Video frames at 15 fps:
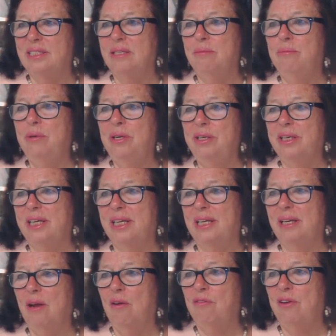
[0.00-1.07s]
The
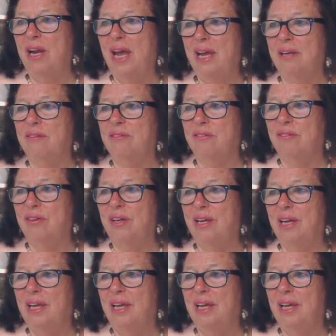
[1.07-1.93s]
miracle of life